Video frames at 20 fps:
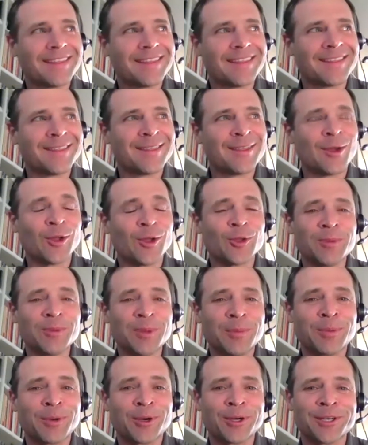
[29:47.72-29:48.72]
the
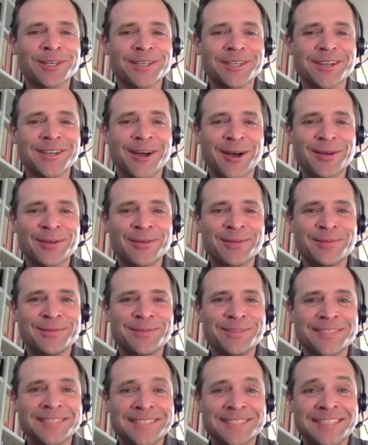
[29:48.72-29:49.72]
ultimate burden of
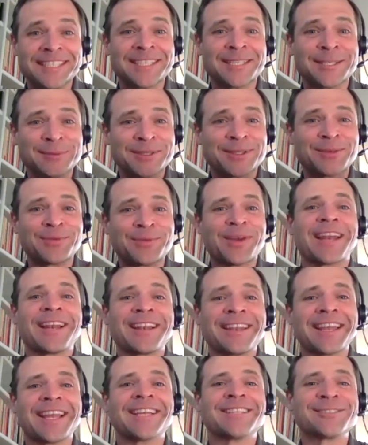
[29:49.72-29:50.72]
dealing with the
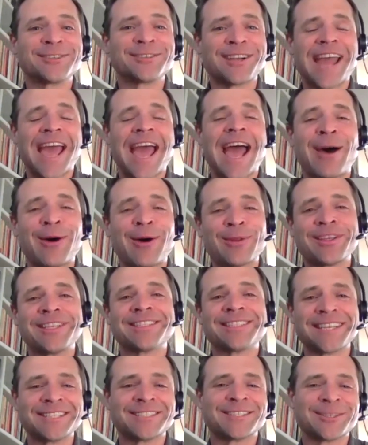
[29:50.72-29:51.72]
final answer on how
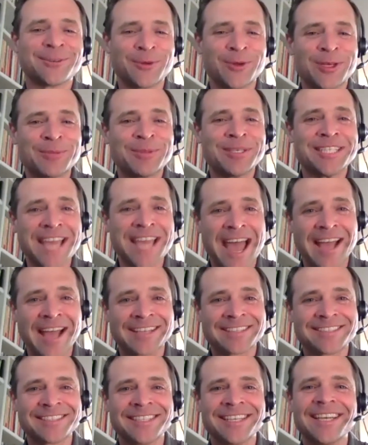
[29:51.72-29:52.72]
these things are going to be
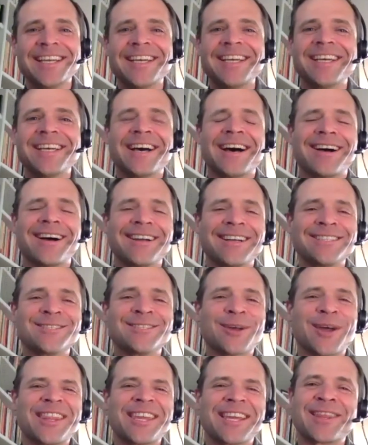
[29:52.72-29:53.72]
taxed, uh, right. and
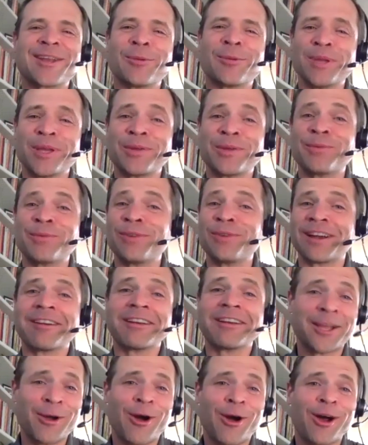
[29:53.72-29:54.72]
so I think they're being
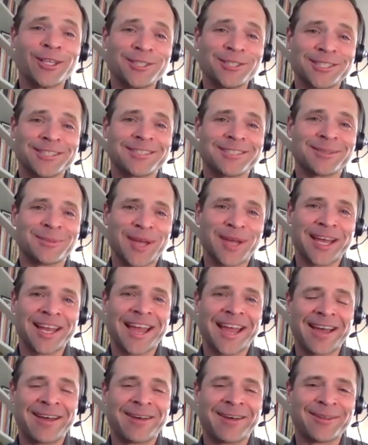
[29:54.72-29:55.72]
very cautious about
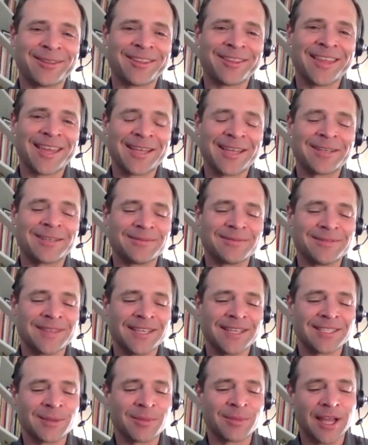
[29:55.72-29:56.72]
how they
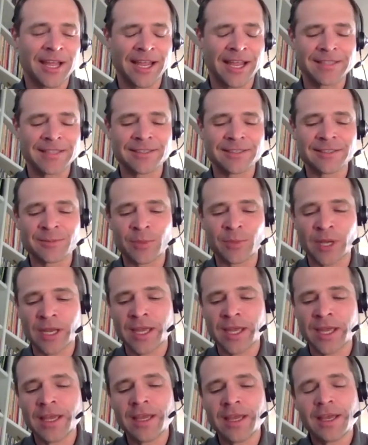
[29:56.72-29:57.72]
they supply answers. But
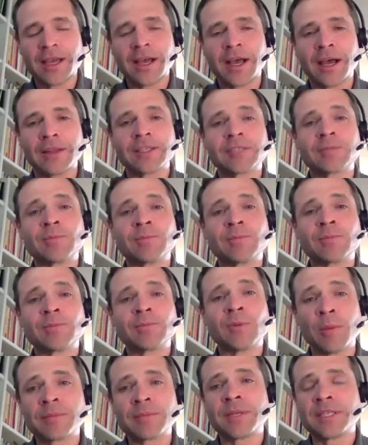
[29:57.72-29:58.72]
uh, the Small
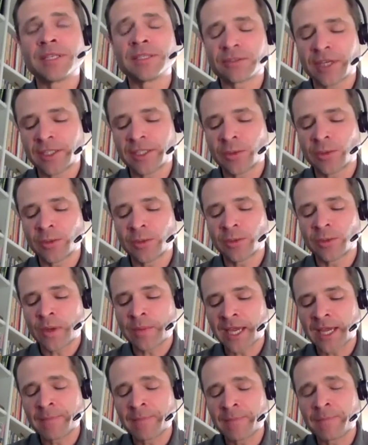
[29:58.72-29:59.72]
Business Administration
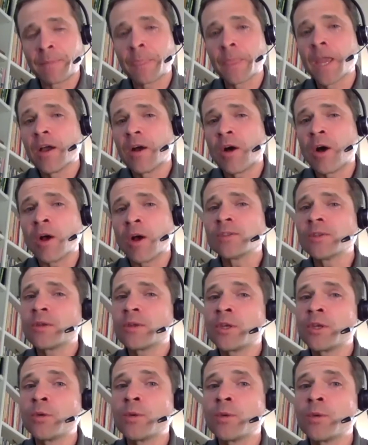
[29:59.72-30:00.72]
website, also
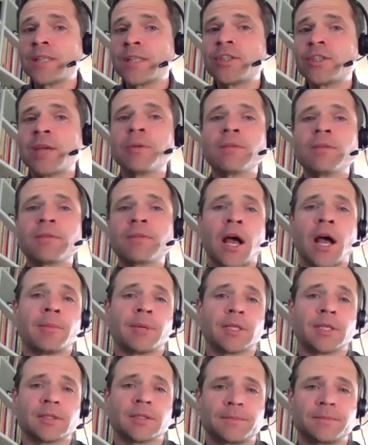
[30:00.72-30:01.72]
the U.S. Chamber of
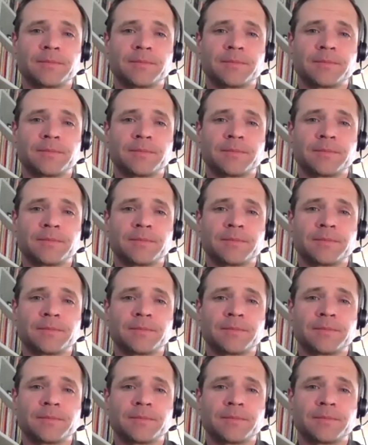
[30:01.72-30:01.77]
Commerce.